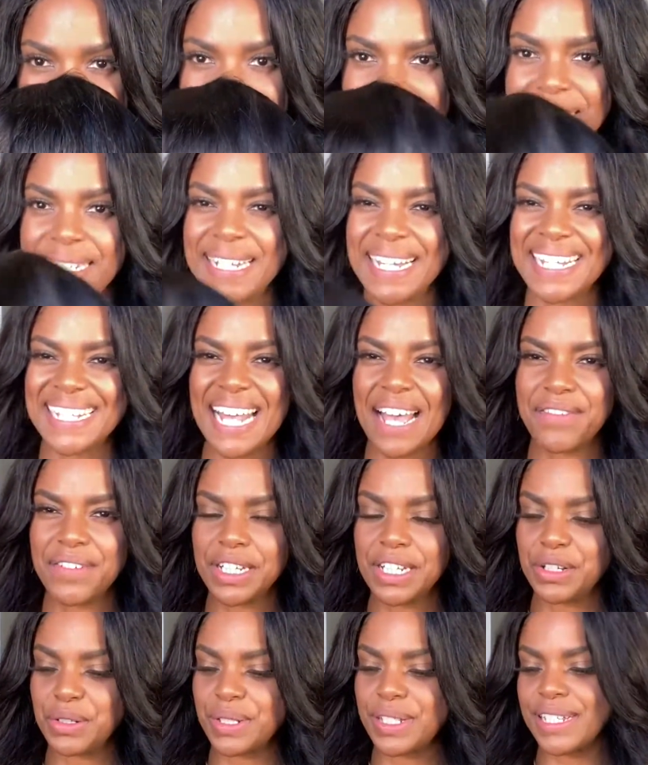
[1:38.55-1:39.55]
It does have a
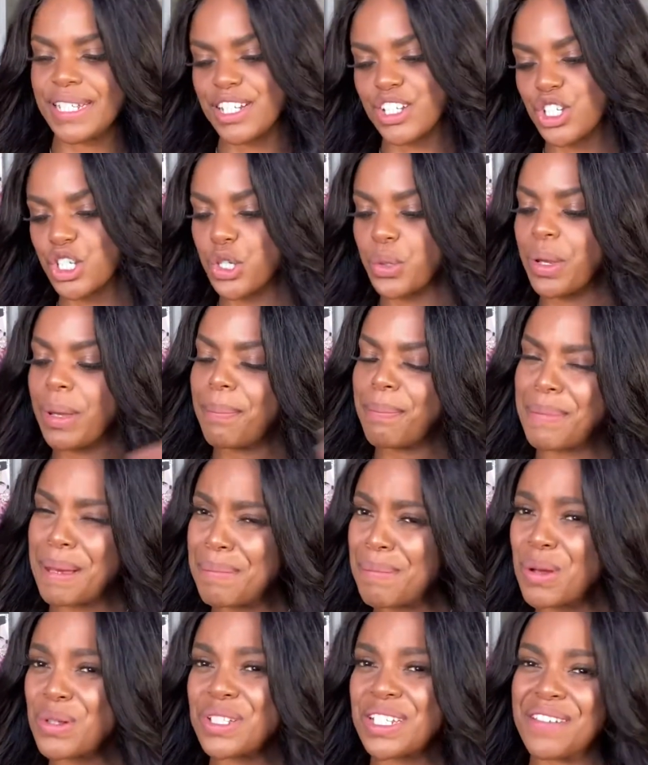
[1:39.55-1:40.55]
little stench to it,
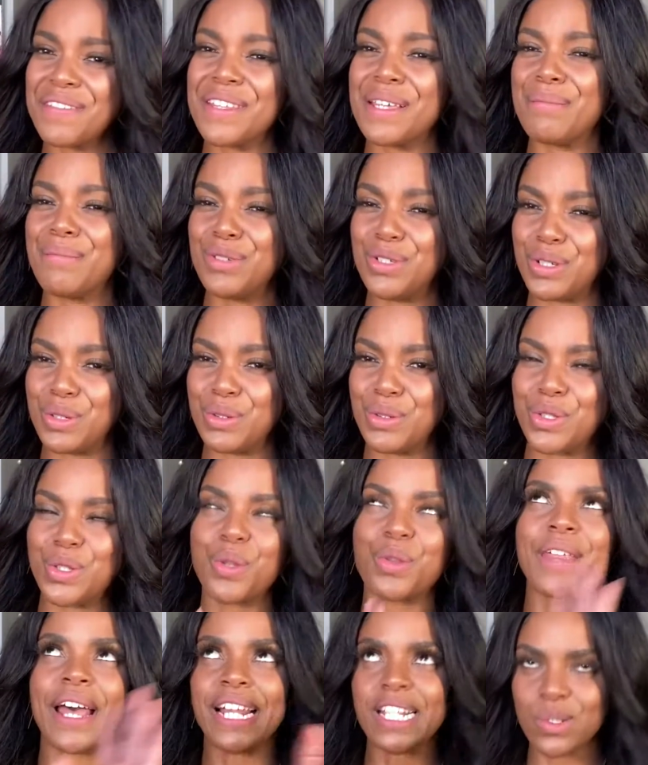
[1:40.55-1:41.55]
but most of them do,
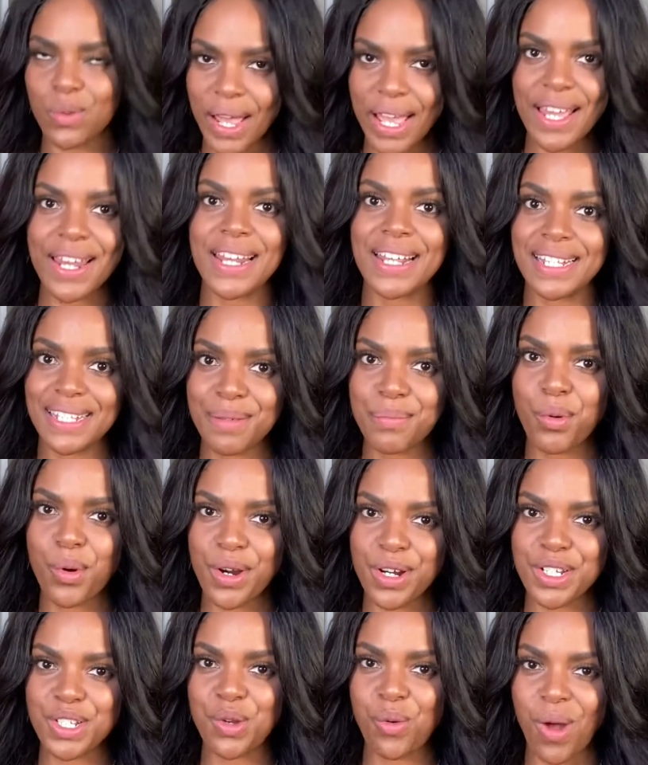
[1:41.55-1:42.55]
so that's why it is
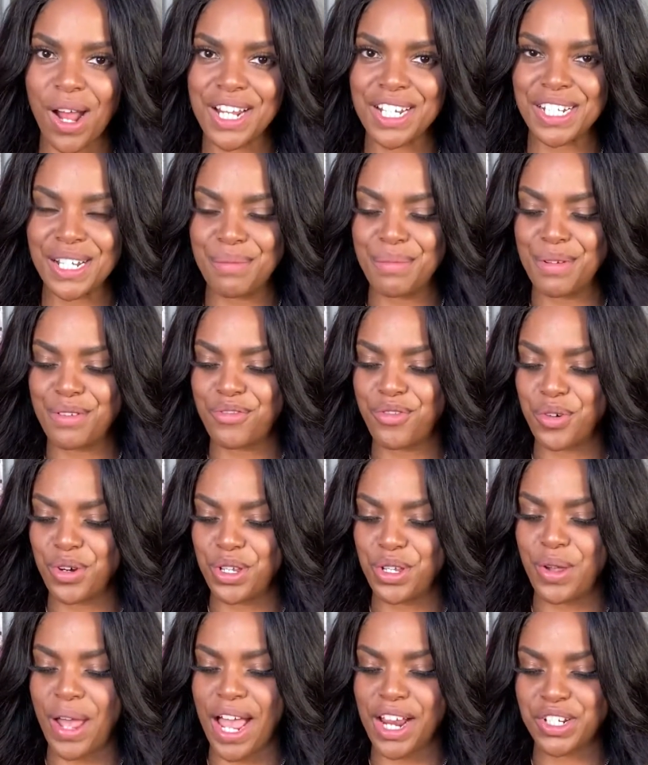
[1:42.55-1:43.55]
important to wash them before
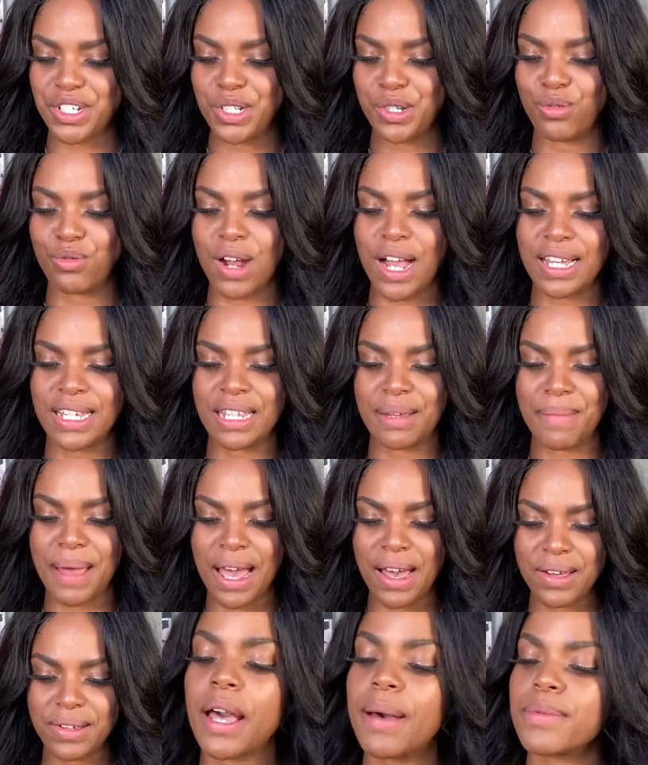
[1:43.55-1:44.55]
you actually rock them
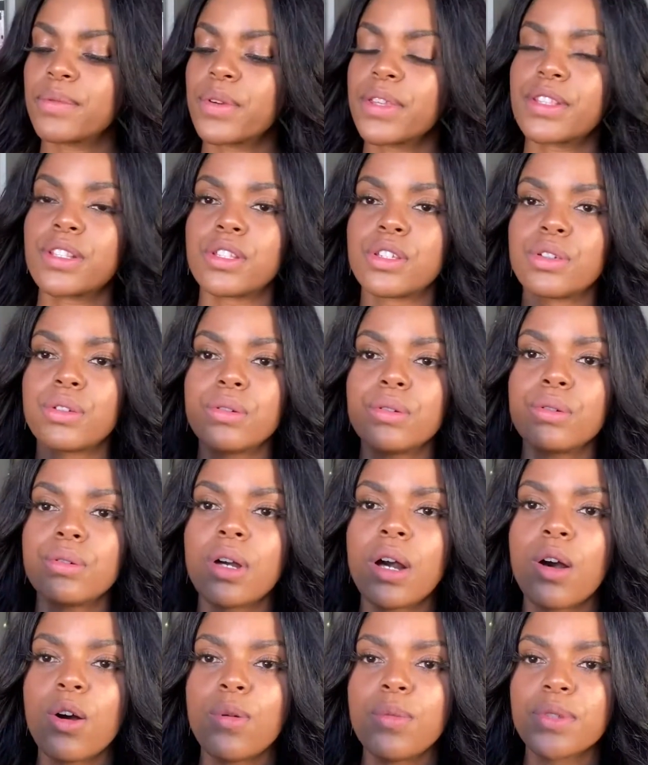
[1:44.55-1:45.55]
out. It comes with two
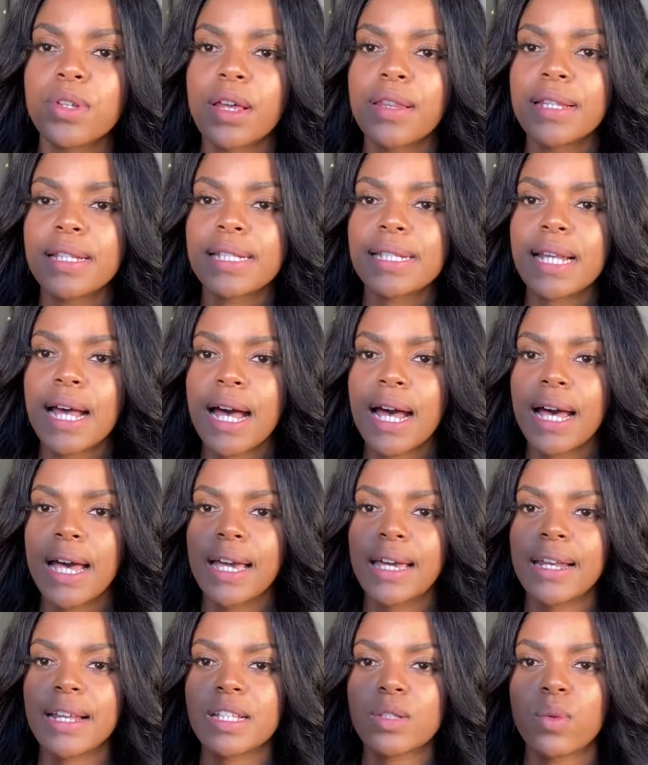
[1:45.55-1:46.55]
combs on the
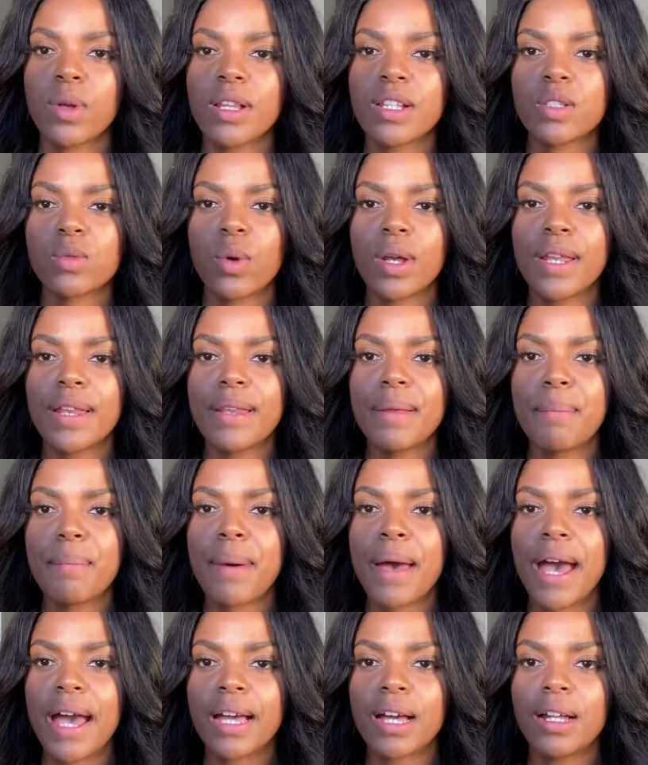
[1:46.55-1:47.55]
side as well as one in the
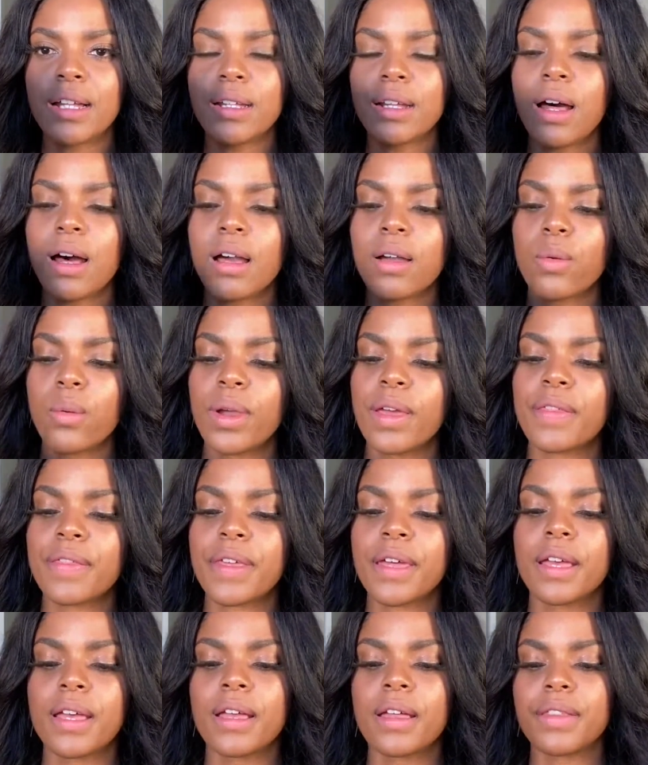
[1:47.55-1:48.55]
back, along with
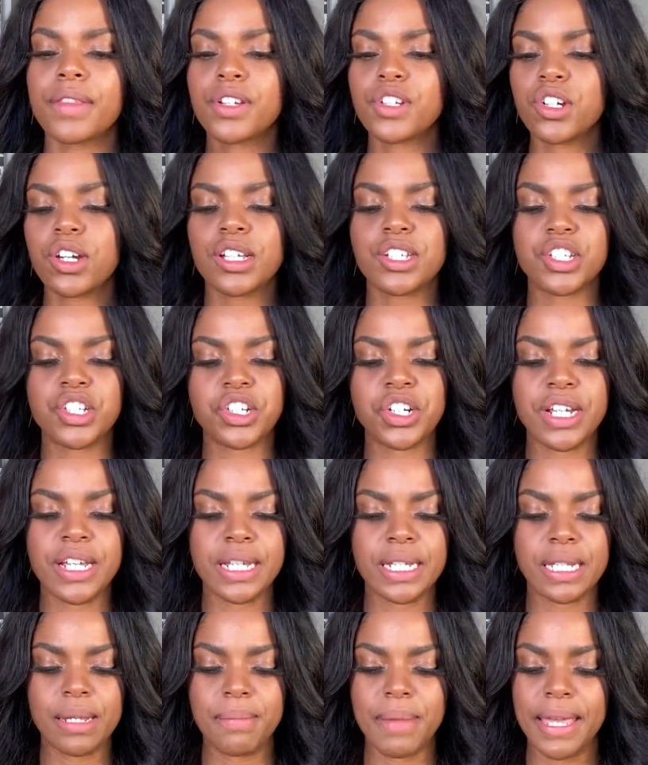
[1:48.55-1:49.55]
the
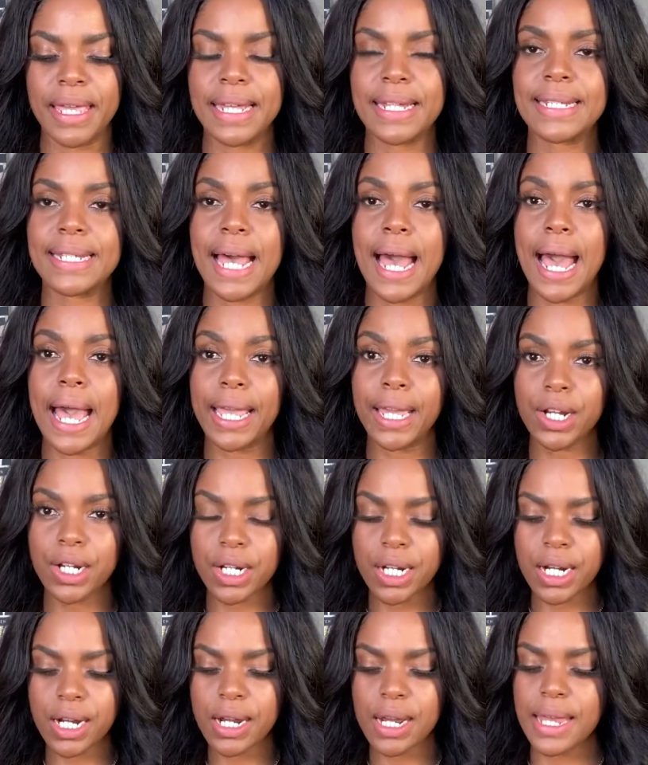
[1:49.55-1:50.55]
drawstring to make it
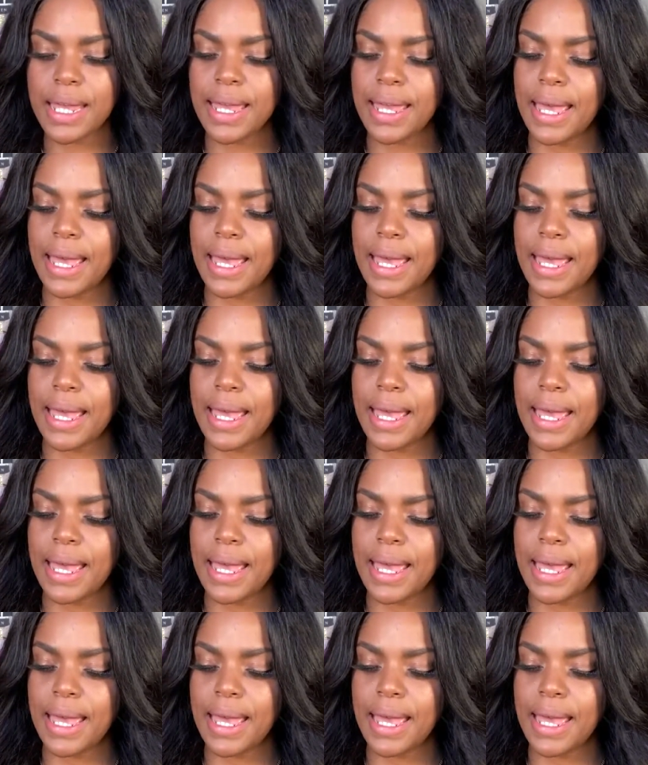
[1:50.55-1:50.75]
tighter.